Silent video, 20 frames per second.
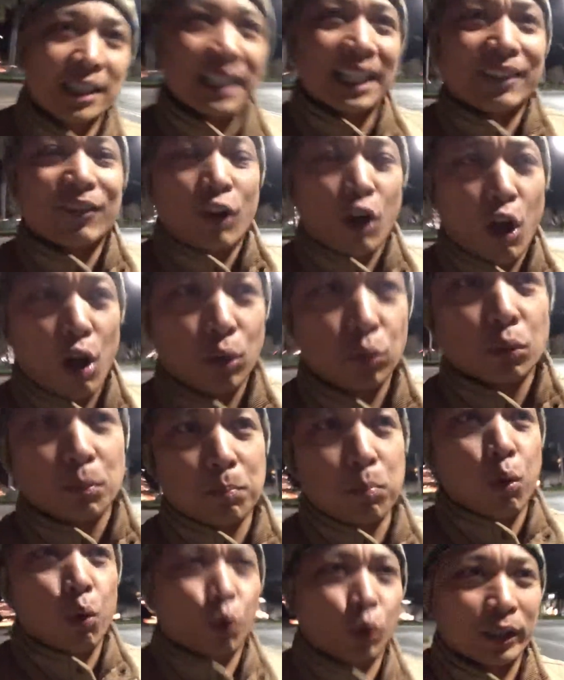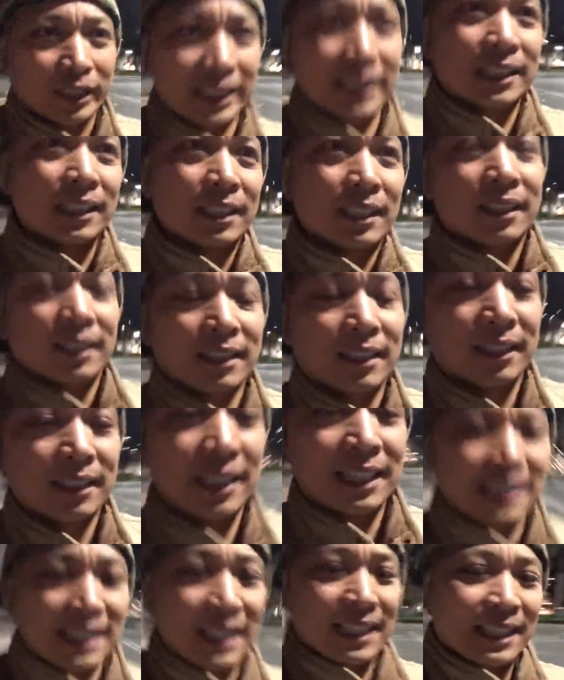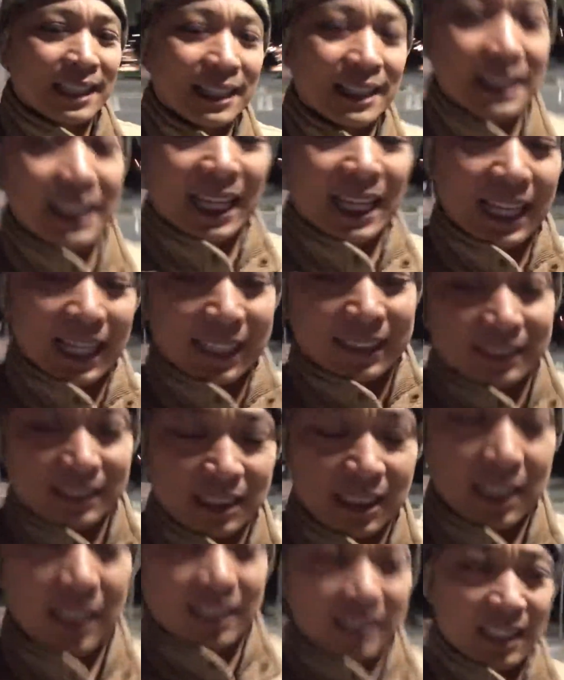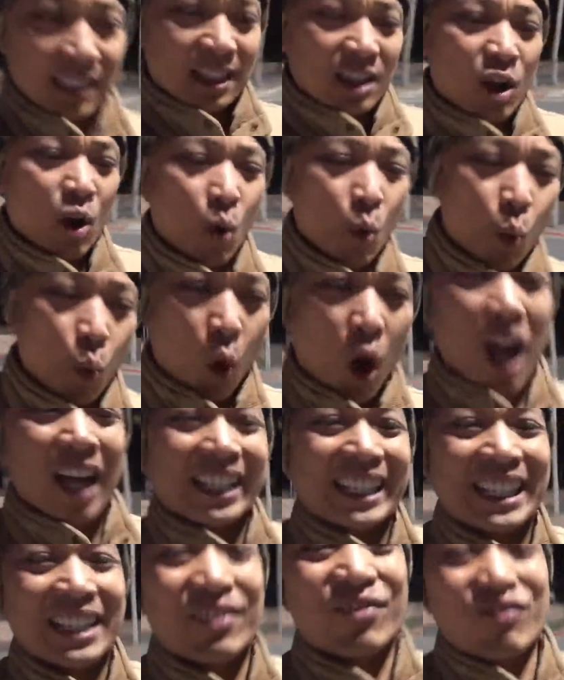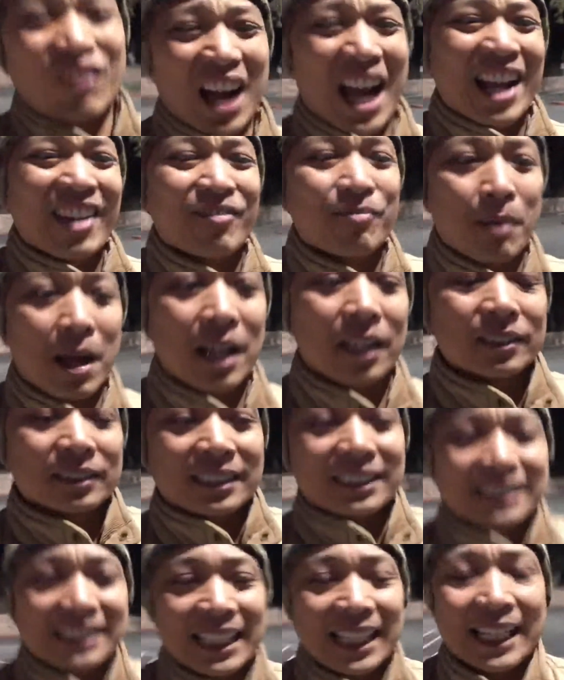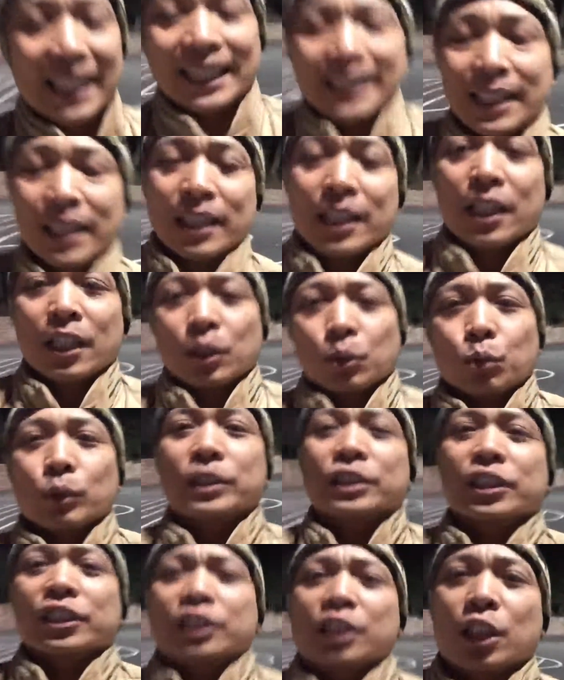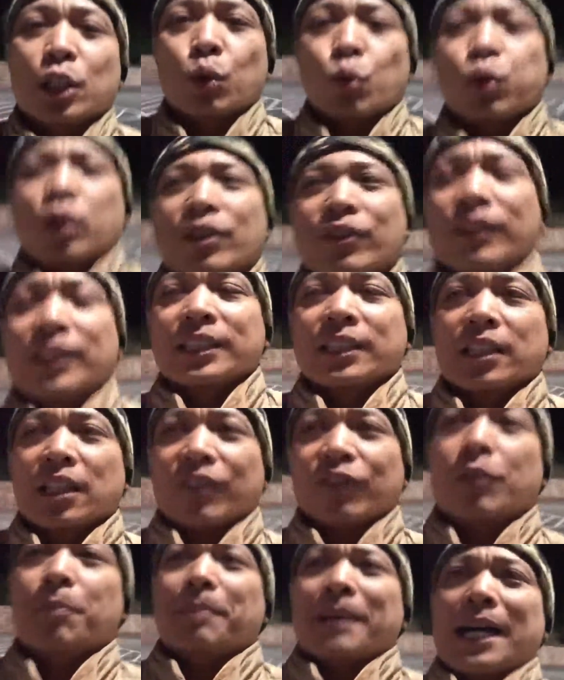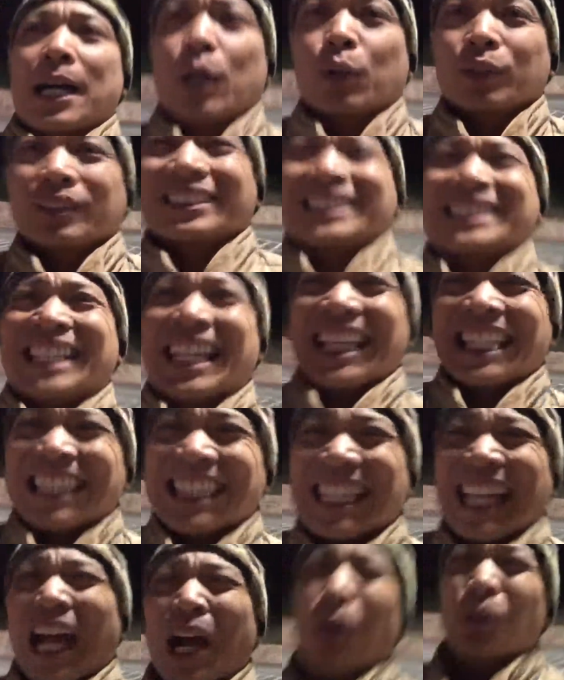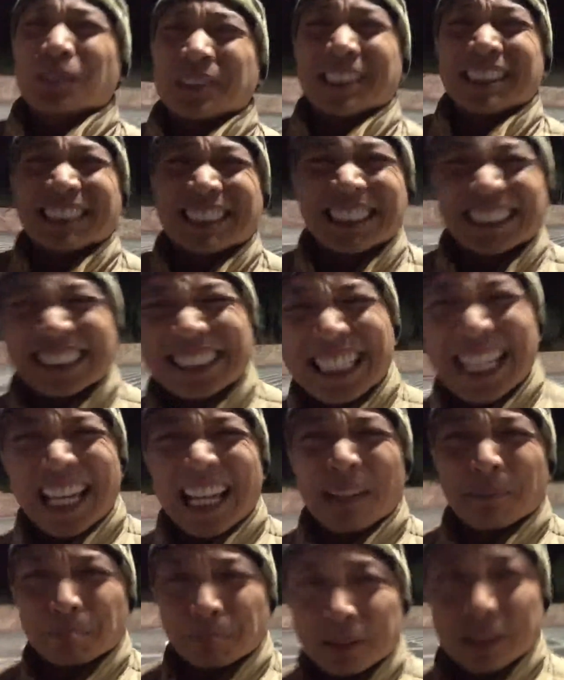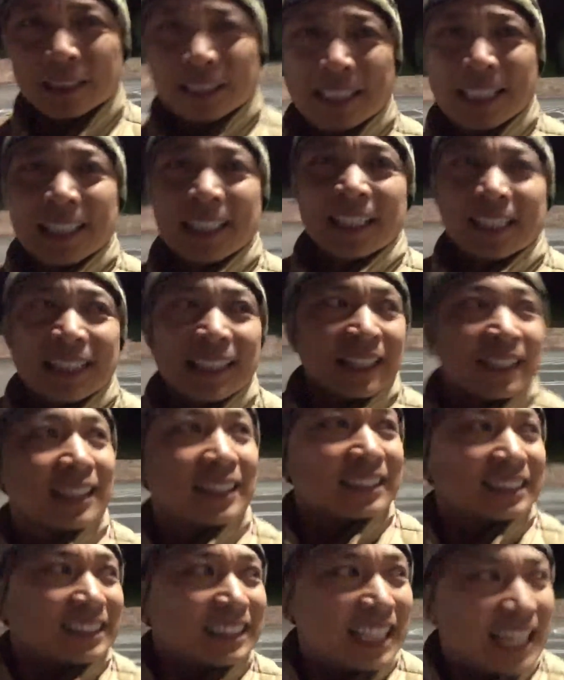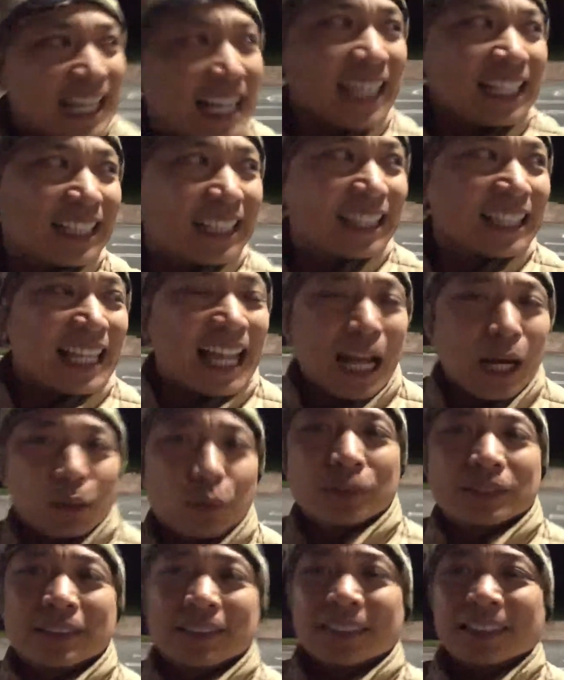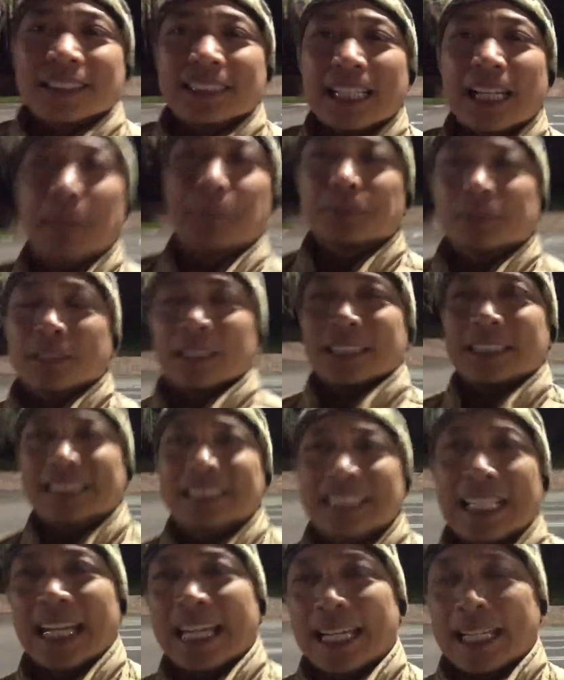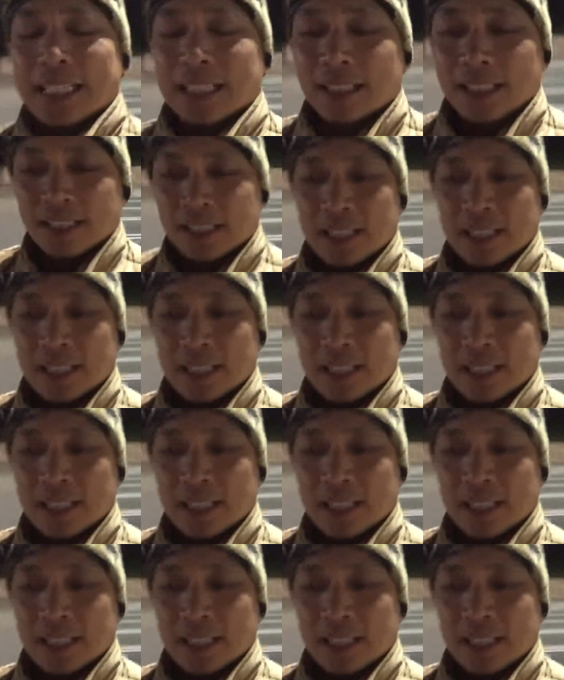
they've all reported that walking five miles a day, which is the equivalent of about 10,000 steps, 10,000 steps a day